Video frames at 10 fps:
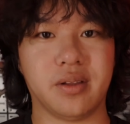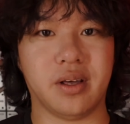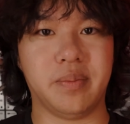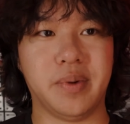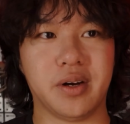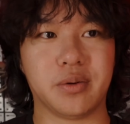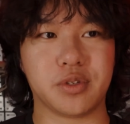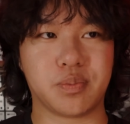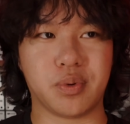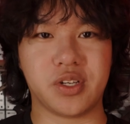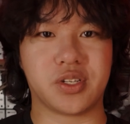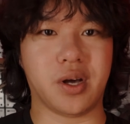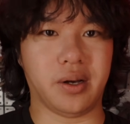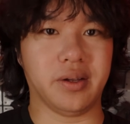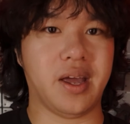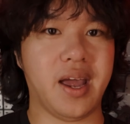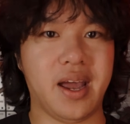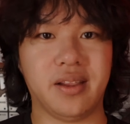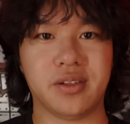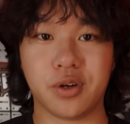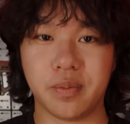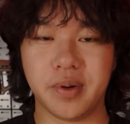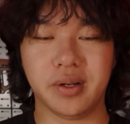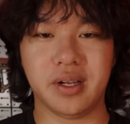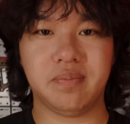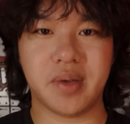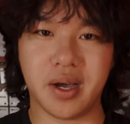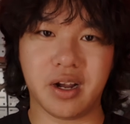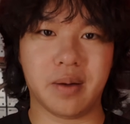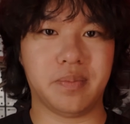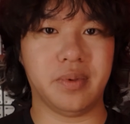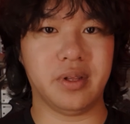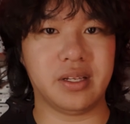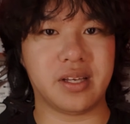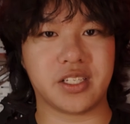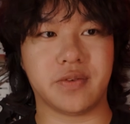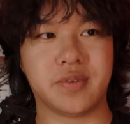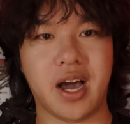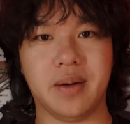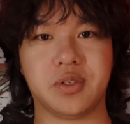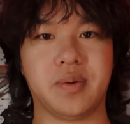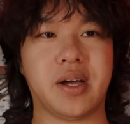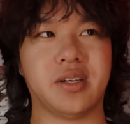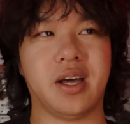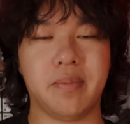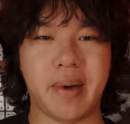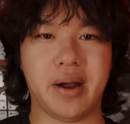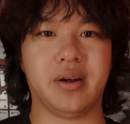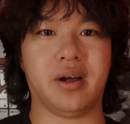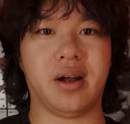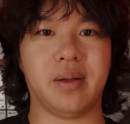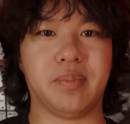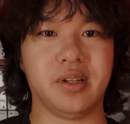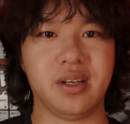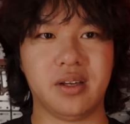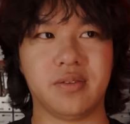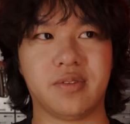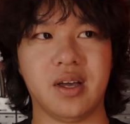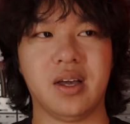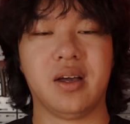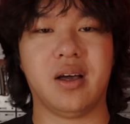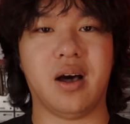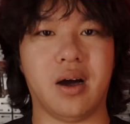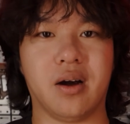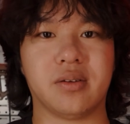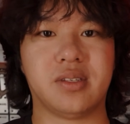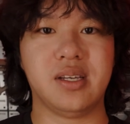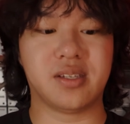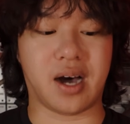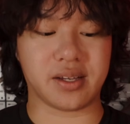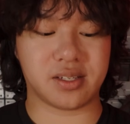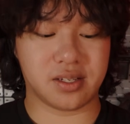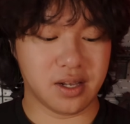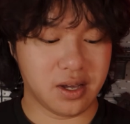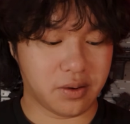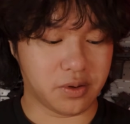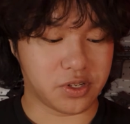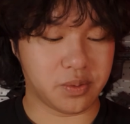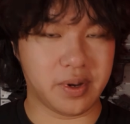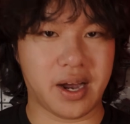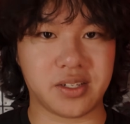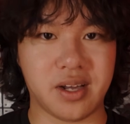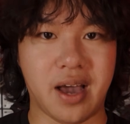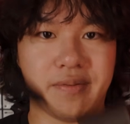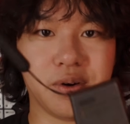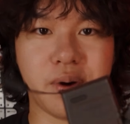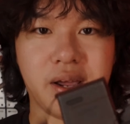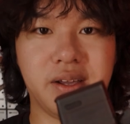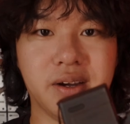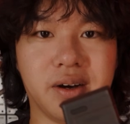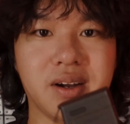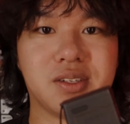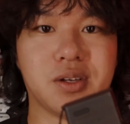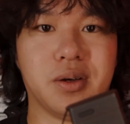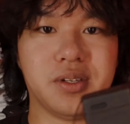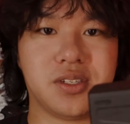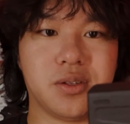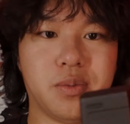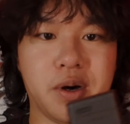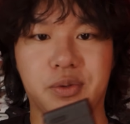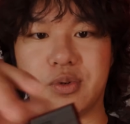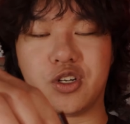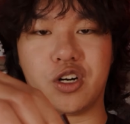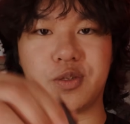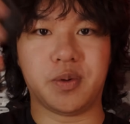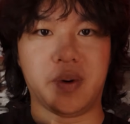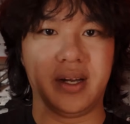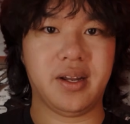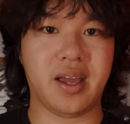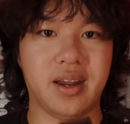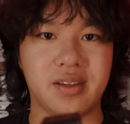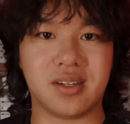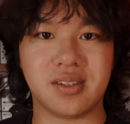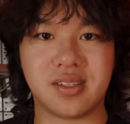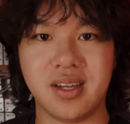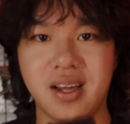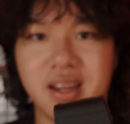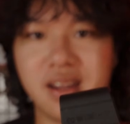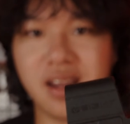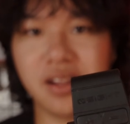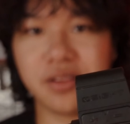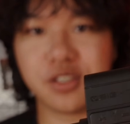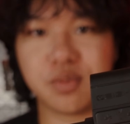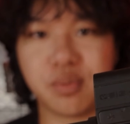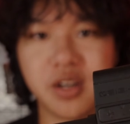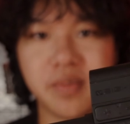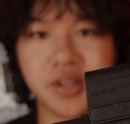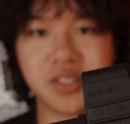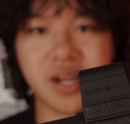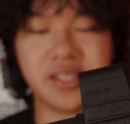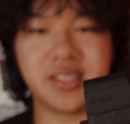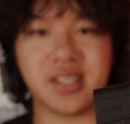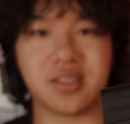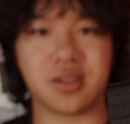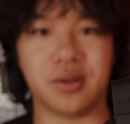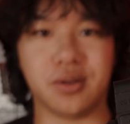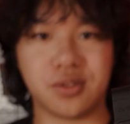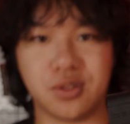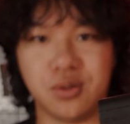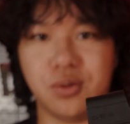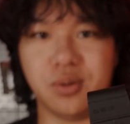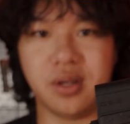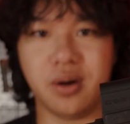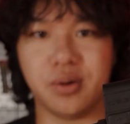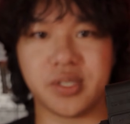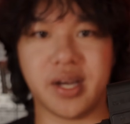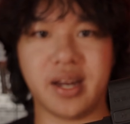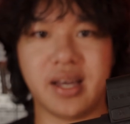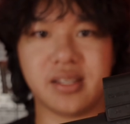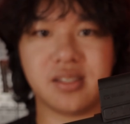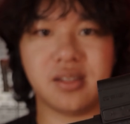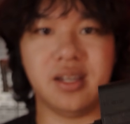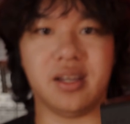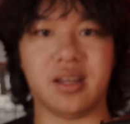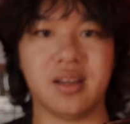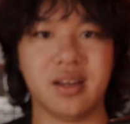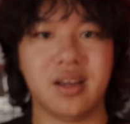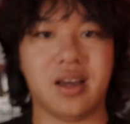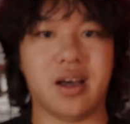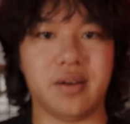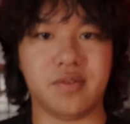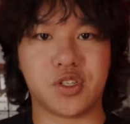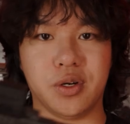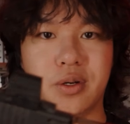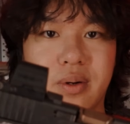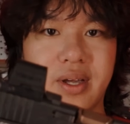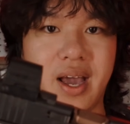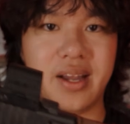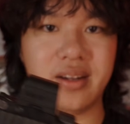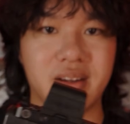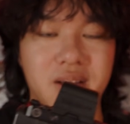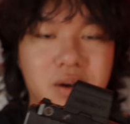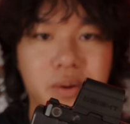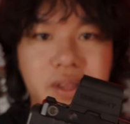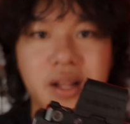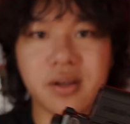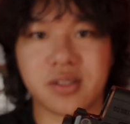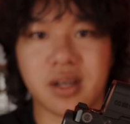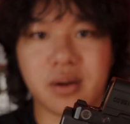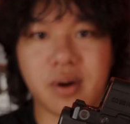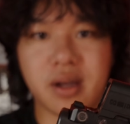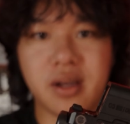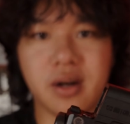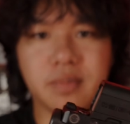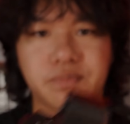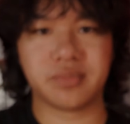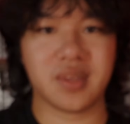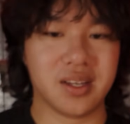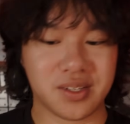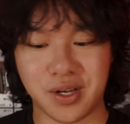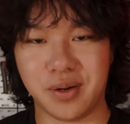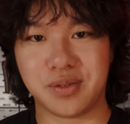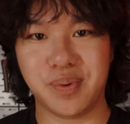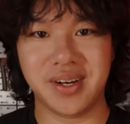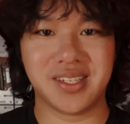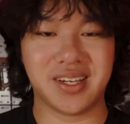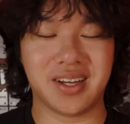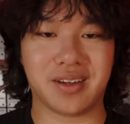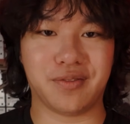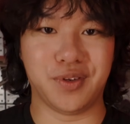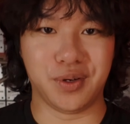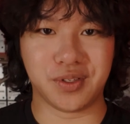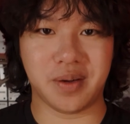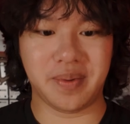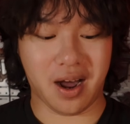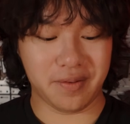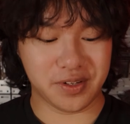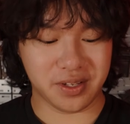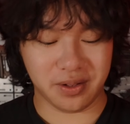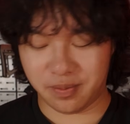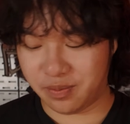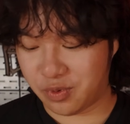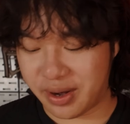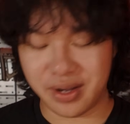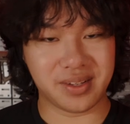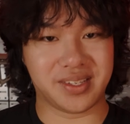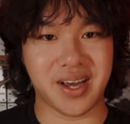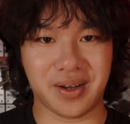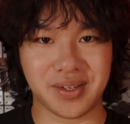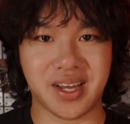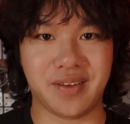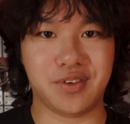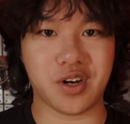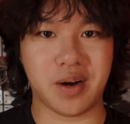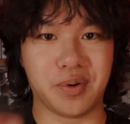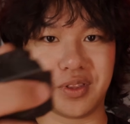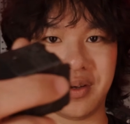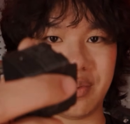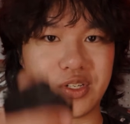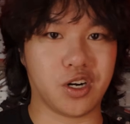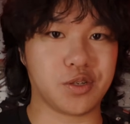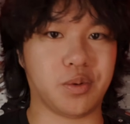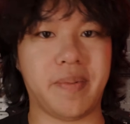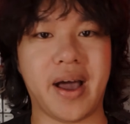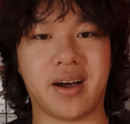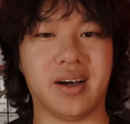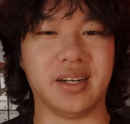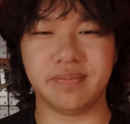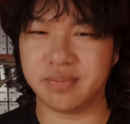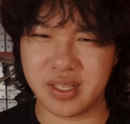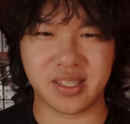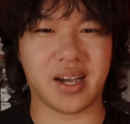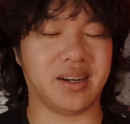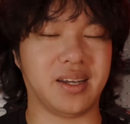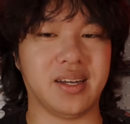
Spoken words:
the emitter was pretty solid, and the durability held up the test of time. So we actually had it mounted on, I believe, our T-sauce, which we actually have it right here. So this is the one with the rechargeable one, and as you can see, it looks pretty much identical to the OSIGHT SE. I'll even show you again what that looks like right here. So it's pretty easy to get confused. I mean, obviously the way you can tell is that if you try to put the rechargeable pack on it, it's not going to